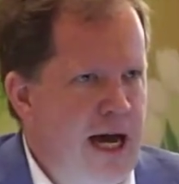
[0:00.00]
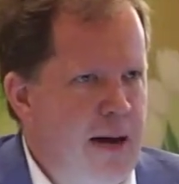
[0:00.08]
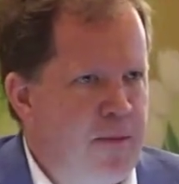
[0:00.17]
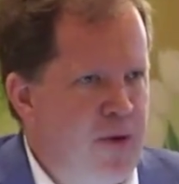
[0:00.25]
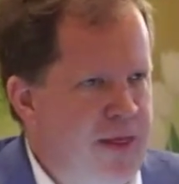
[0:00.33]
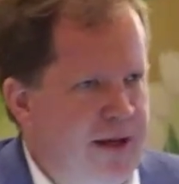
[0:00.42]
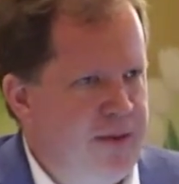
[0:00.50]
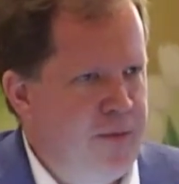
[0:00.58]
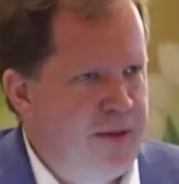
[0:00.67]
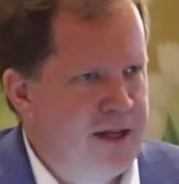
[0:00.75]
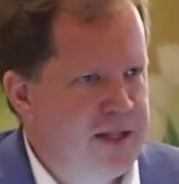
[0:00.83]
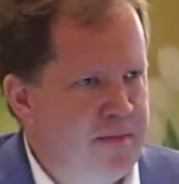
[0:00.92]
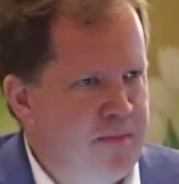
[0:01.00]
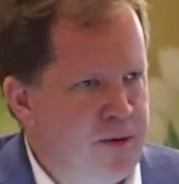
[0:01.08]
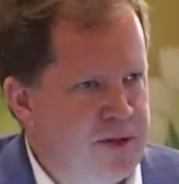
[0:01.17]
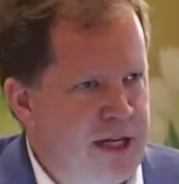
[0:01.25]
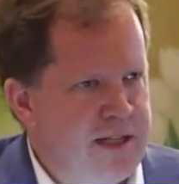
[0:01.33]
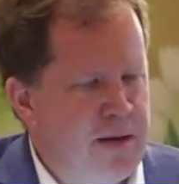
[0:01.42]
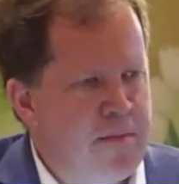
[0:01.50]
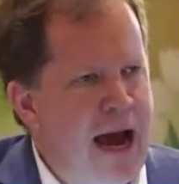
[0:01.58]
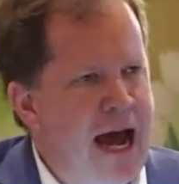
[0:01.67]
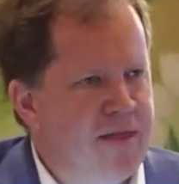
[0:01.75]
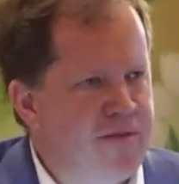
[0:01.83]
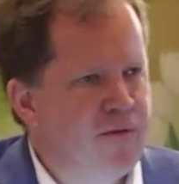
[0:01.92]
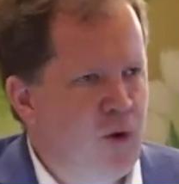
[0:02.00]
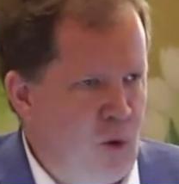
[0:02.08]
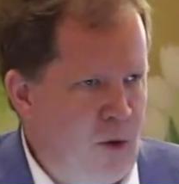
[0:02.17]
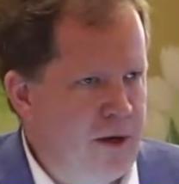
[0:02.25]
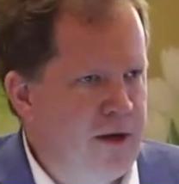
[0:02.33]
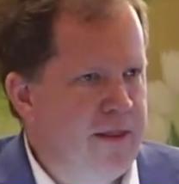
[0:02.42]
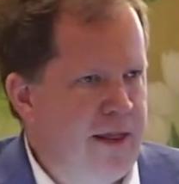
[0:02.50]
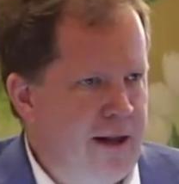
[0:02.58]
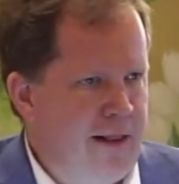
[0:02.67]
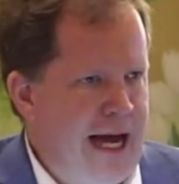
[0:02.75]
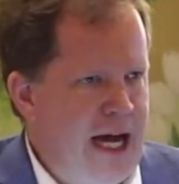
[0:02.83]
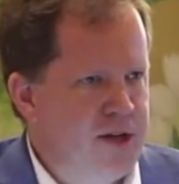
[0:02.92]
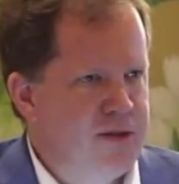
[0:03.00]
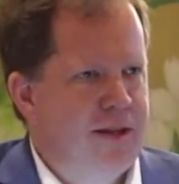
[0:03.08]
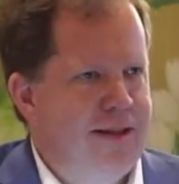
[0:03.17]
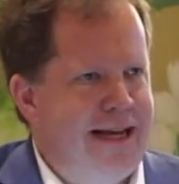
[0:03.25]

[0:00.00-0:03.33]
but we think this presents a path forward that allows